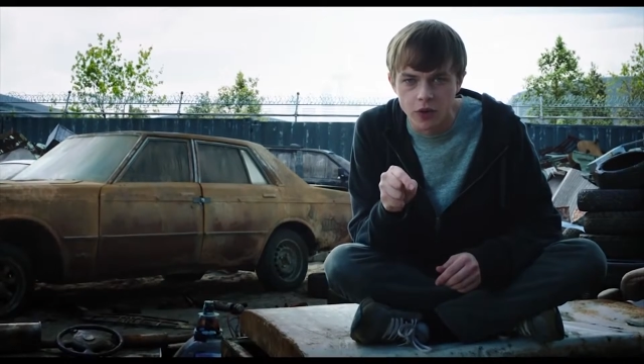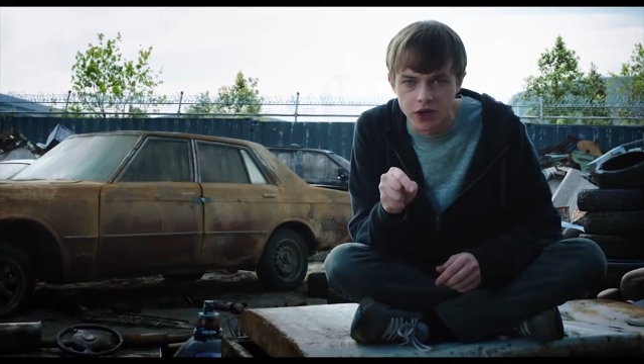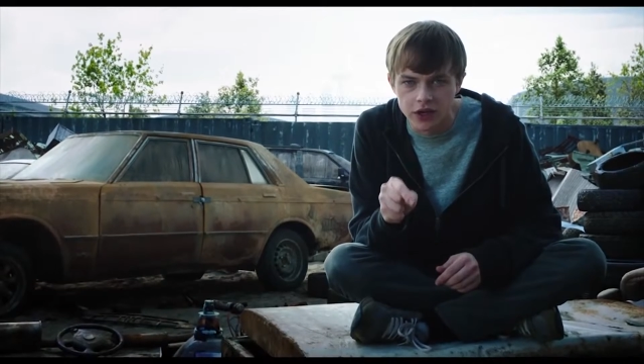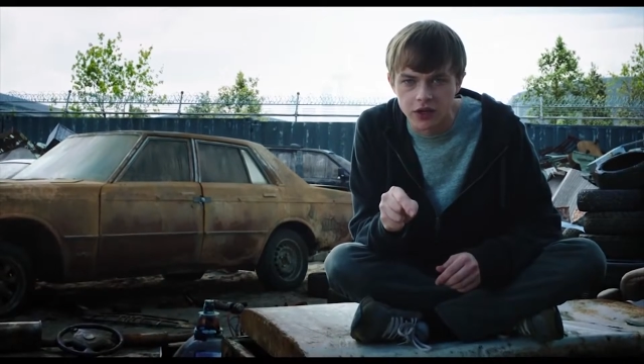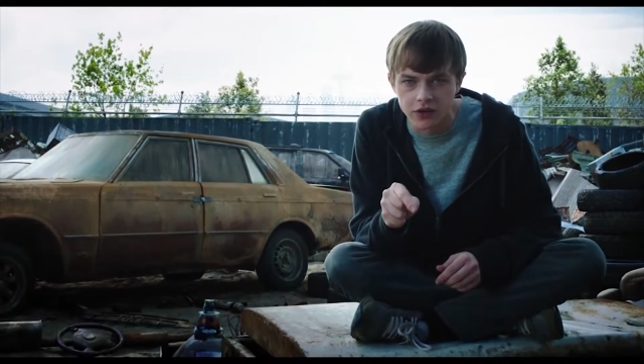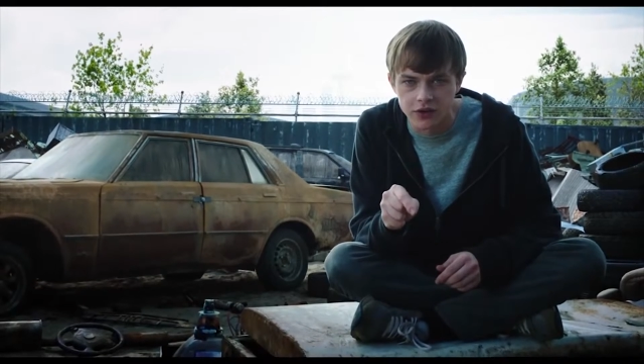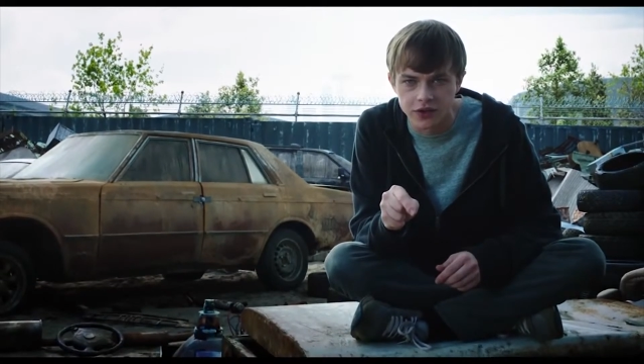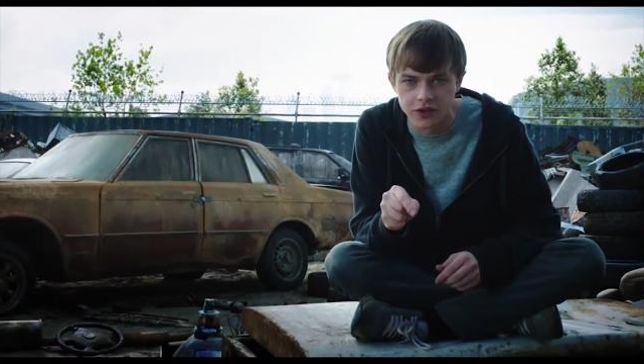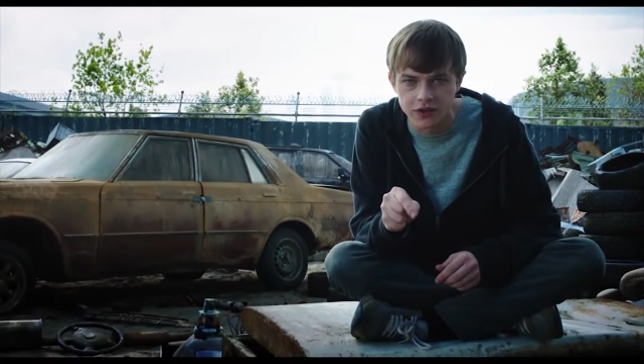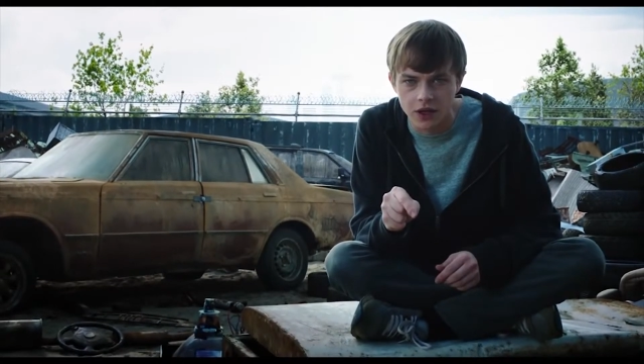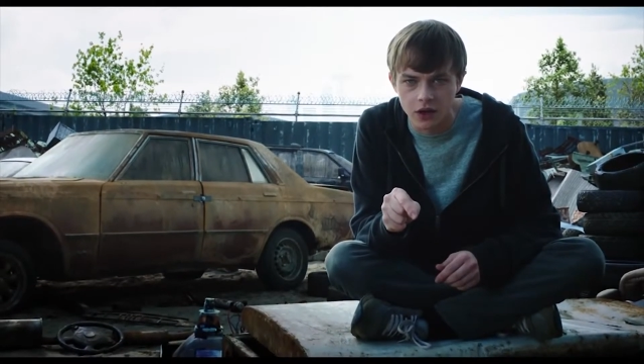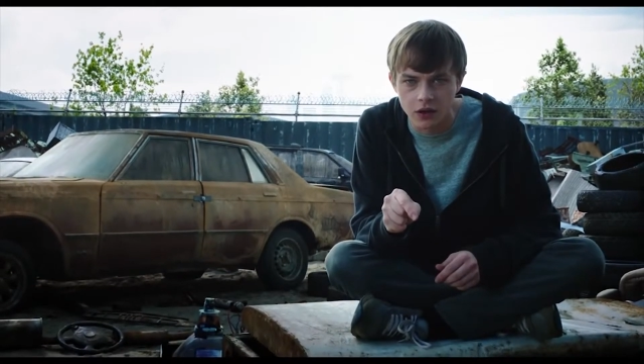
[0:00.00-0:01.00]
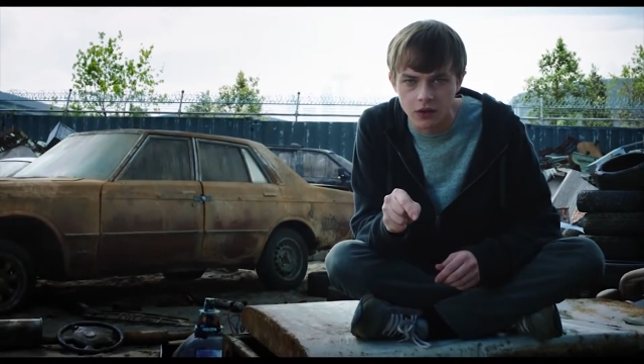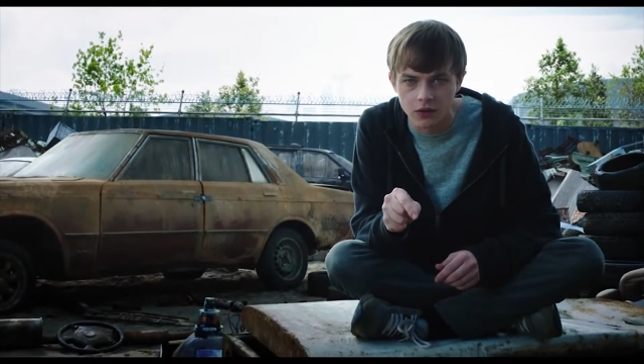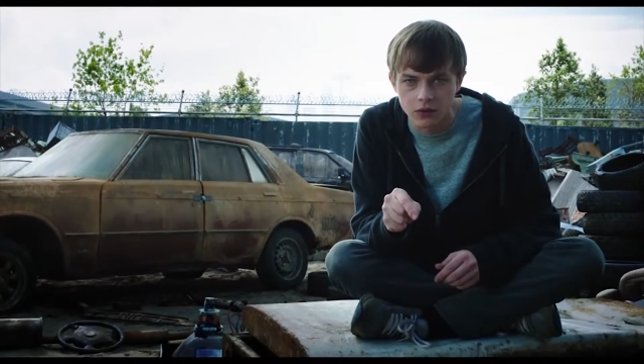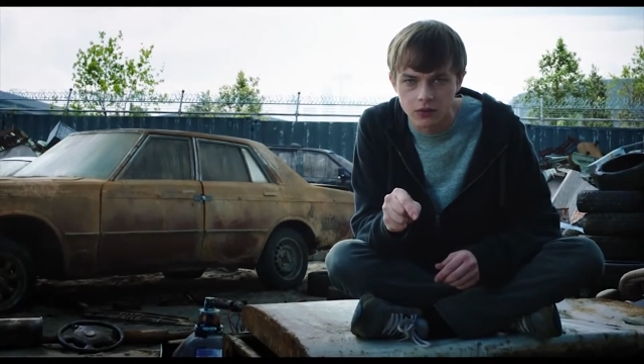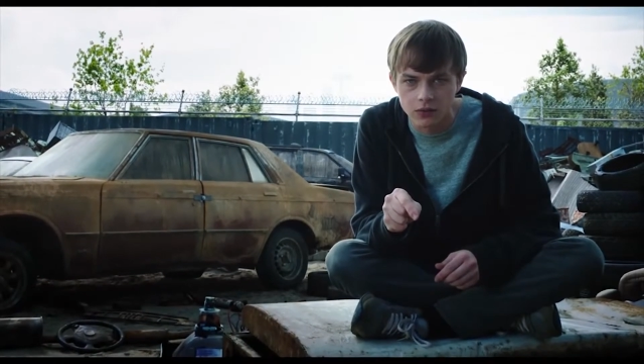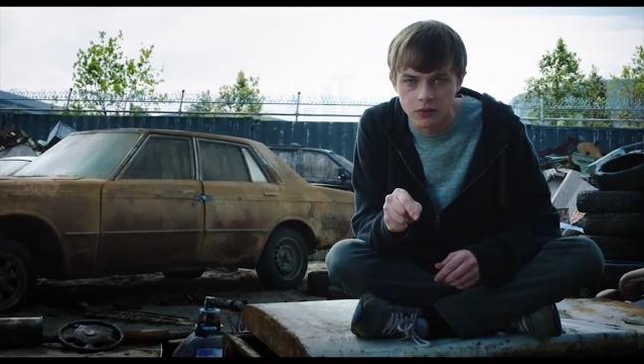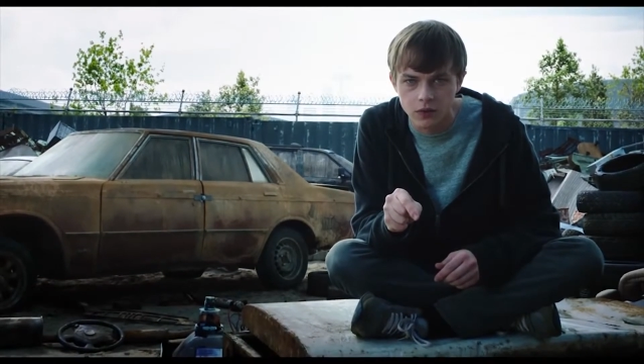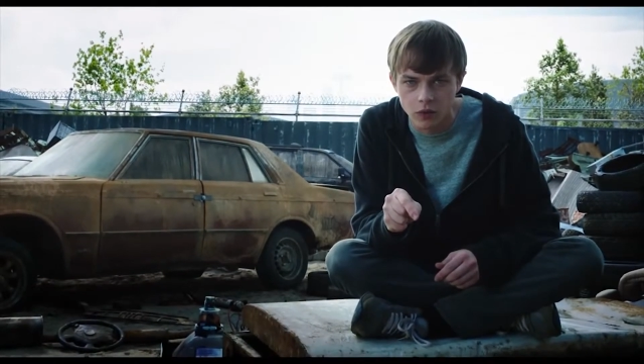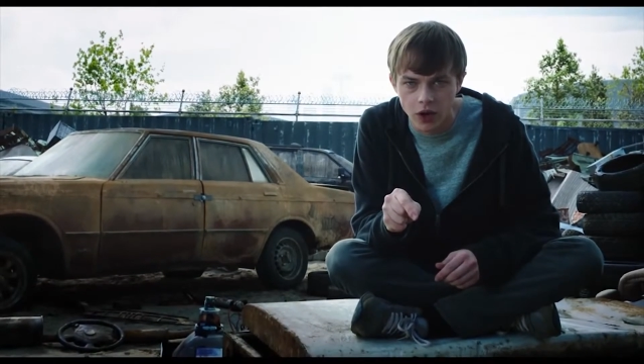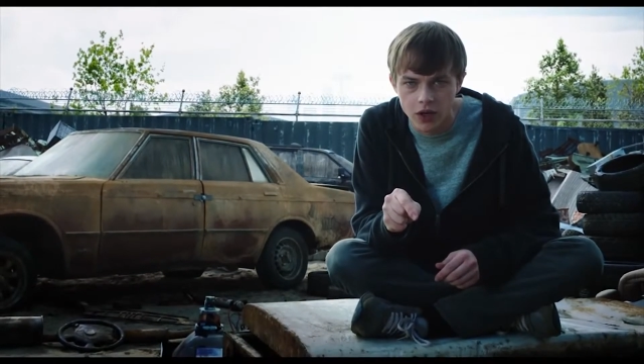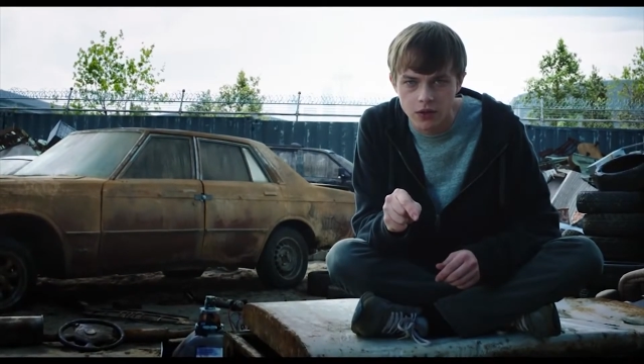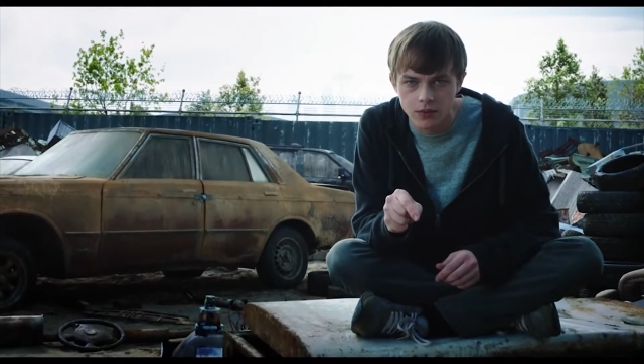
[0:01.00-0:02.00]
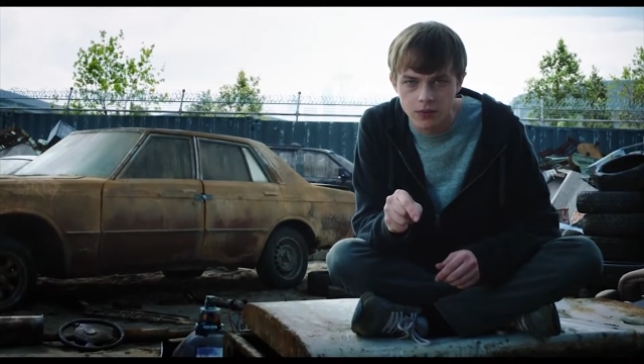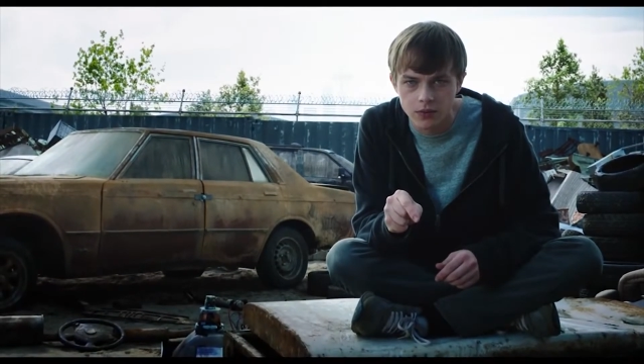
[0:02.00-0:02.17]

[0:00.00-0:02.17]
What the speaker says: when it kills a gazelle, right?